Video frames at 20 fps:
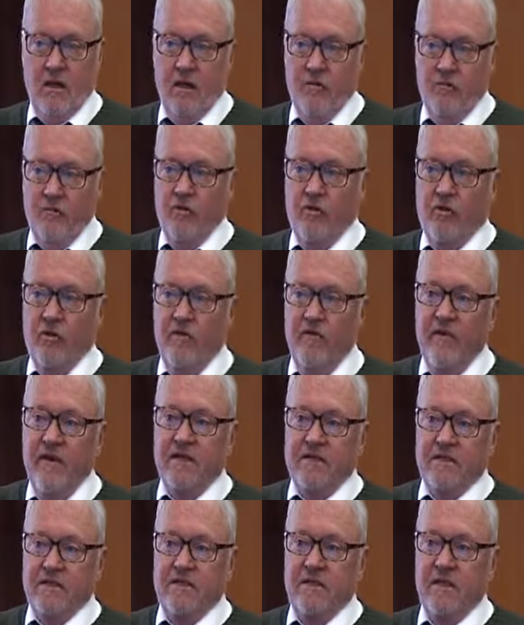we were
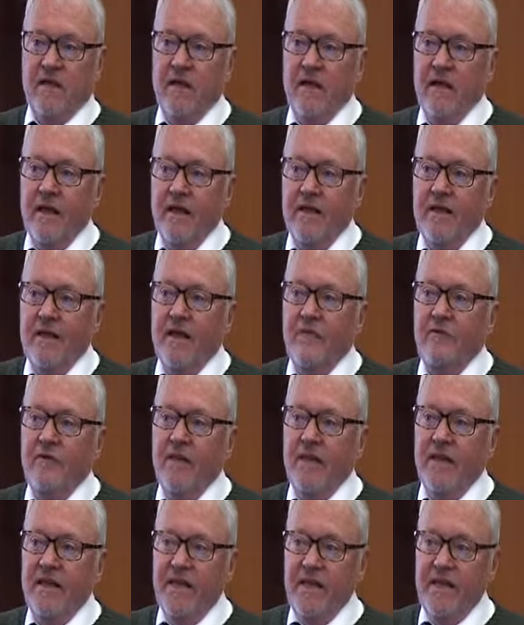convinced that we
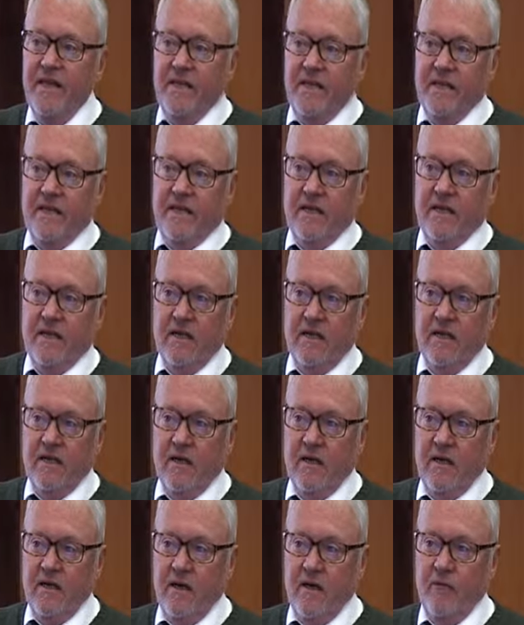needed
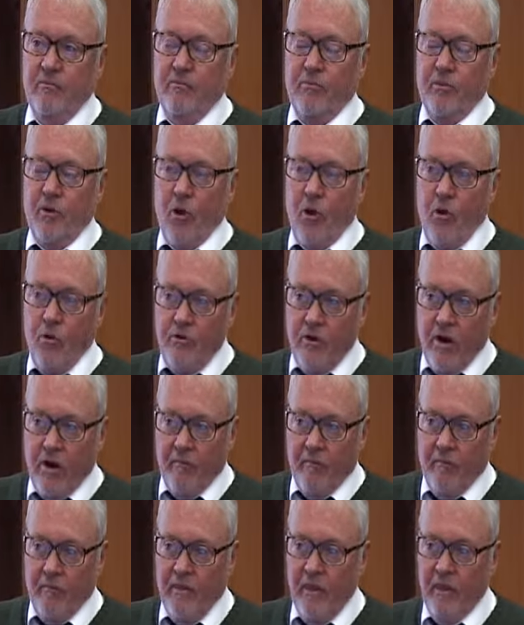a
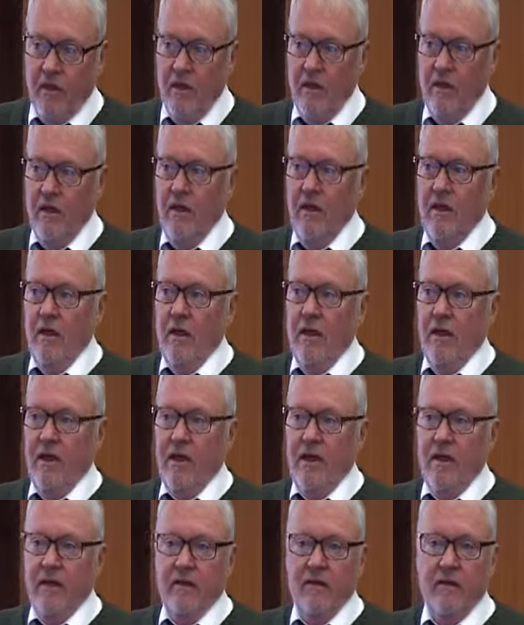program
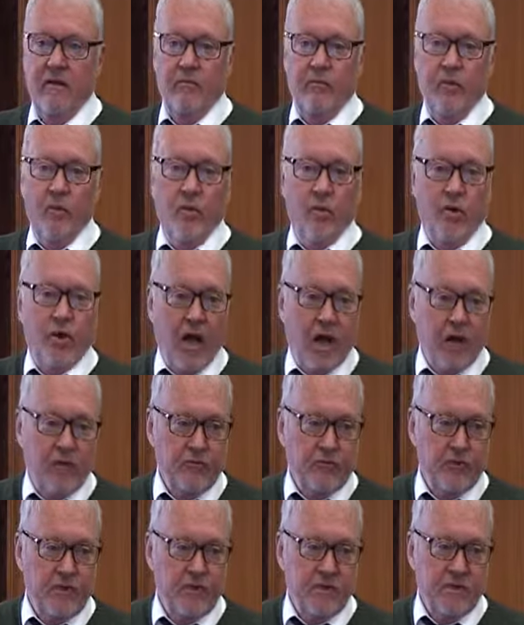in poor
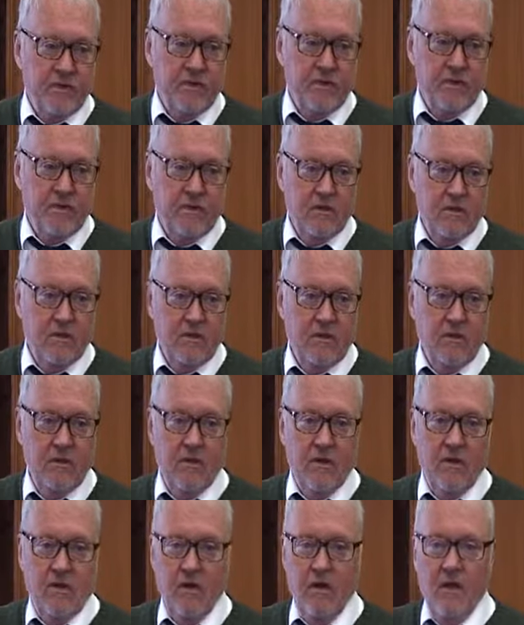countries,
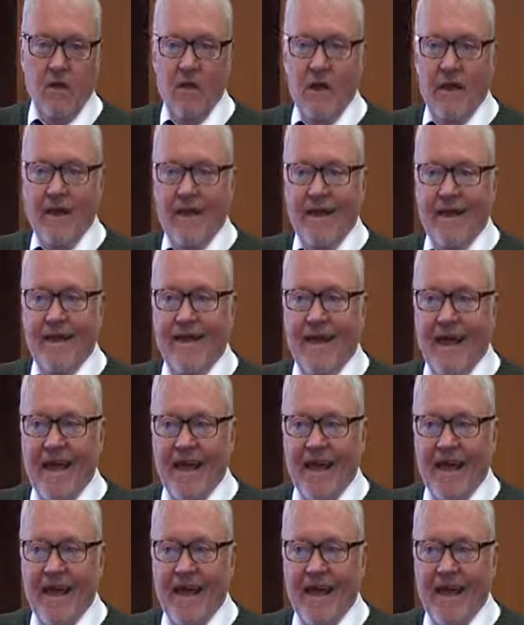in